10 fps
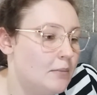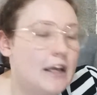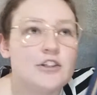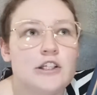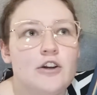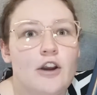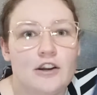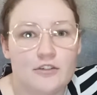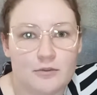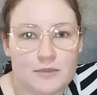Actually, no, I
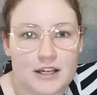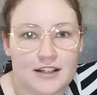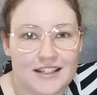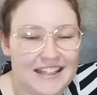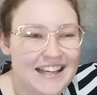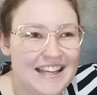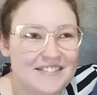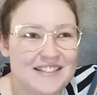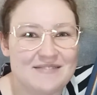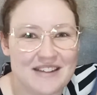got it from Target. It
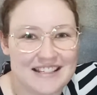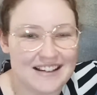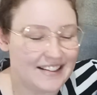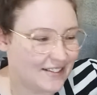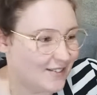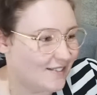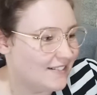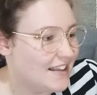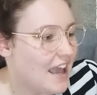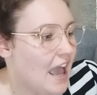was in my Target haul.
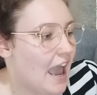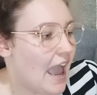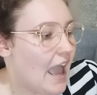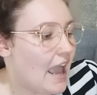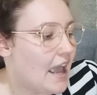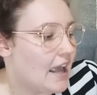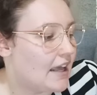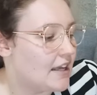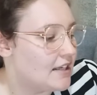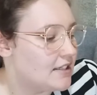
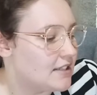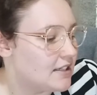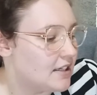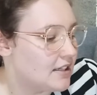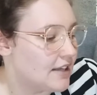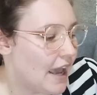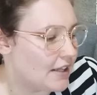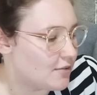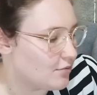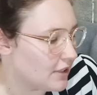And yeah,
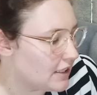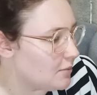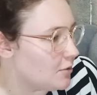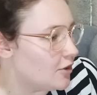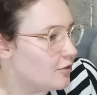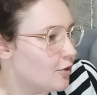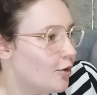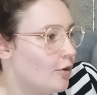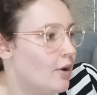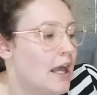it's really
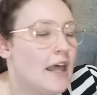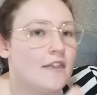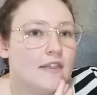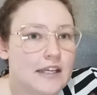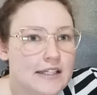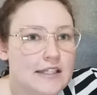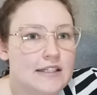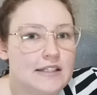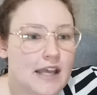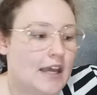beautiful. This
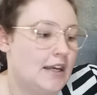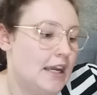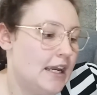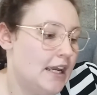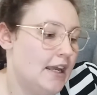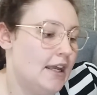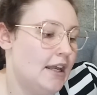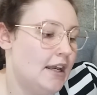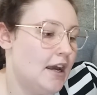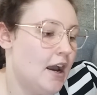is set
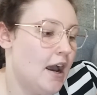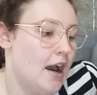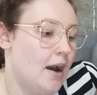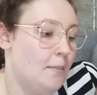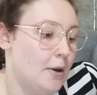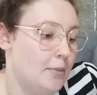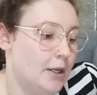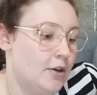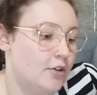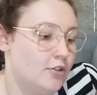in
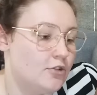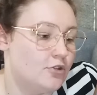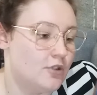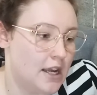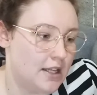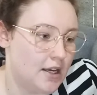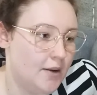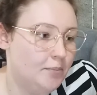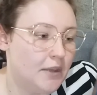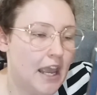Melbourne, Australia,
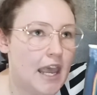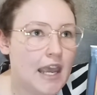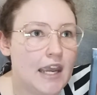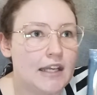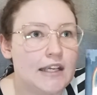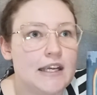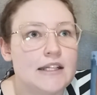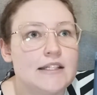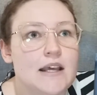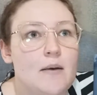and
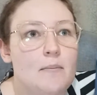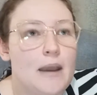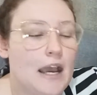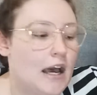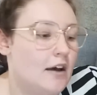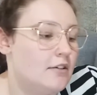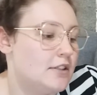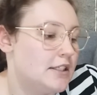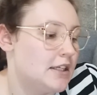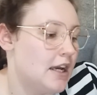it's about,